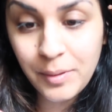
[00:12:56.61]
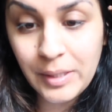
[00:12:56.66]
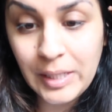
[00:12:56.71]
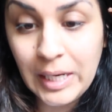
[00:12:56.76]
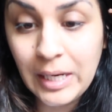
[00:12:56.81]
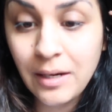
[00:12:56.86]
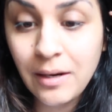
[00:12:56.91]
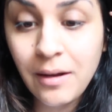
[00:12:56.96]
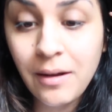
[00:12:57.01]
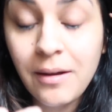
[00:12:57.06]

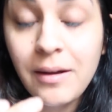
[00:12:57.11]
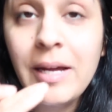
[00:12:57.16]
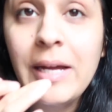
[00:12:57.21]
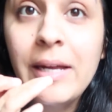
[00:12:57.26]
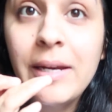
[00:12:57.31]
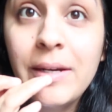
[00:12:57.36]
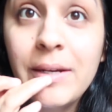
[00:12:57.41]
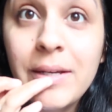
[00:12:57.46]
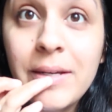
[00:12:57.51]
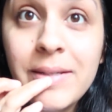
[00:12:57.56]
Putting
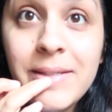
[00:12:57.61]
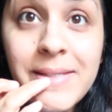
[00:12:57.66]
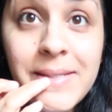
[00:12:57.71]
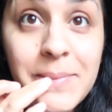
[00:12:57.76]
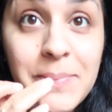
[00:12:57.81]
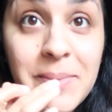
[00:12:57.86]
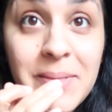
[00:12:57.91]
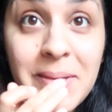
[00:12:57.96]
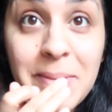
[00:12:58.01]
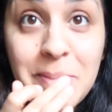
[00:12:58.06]
on
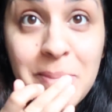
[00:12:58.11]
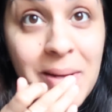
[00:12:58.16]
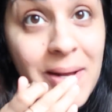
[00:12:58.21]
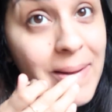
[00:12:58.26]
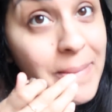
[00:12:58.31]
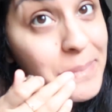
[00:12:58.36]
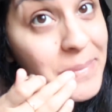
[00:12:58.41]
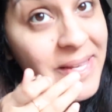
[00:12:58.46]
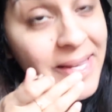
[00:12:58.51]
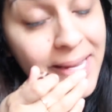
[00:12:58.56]
some lip
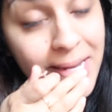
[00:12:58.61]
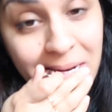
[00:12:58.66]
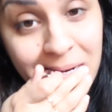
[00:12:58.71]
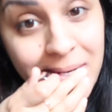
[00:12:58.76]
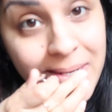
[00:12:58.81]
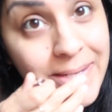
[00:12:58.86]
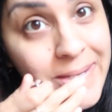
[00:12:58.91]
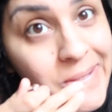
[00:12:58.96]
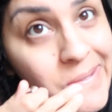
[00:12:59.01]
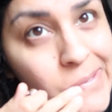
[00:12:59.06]
balm
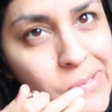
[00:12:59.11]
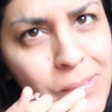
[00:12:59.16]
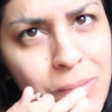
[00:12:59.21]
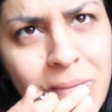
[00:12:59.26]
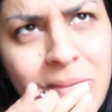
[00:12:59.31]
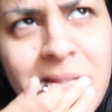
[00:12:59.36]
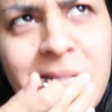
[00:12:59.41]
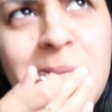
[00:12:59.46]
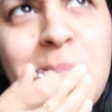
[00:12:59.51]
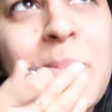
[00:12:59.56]
here.
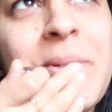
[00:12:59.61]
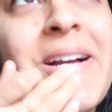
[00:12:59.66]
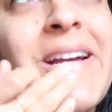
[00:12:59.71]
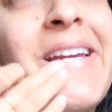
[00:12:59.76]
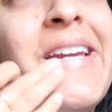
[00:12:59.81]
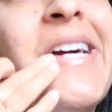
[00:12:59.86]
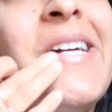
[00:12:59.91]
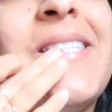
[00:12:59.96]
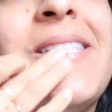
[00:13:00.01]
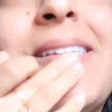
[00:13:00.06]
Ooh, it's
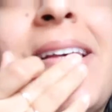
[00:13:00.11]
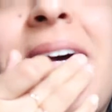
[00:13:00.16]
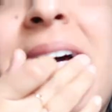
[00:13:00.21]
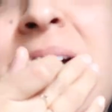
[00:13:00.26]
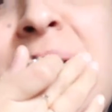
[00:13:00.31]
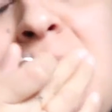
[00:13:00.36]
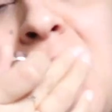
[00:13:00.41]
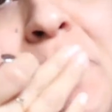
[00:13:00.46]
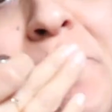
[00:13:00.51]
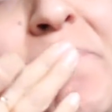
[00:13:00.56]
bright
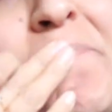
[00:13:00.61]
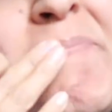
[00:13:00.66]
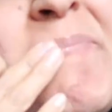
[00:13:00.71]
outside.